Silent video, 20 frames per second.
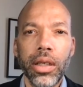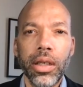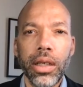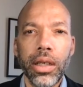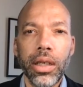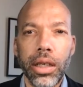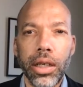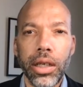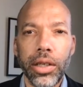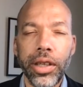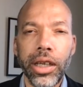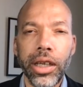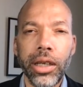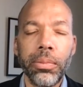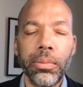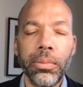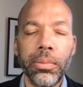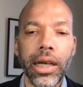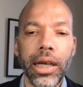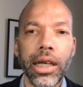I think
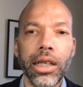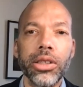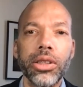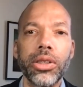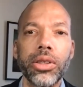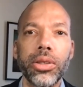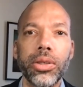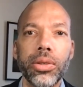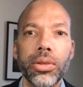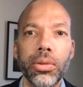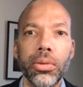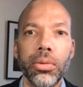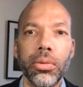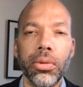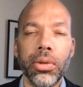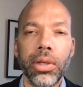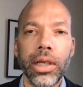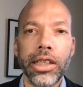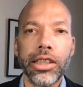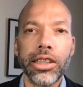back to
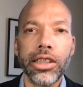last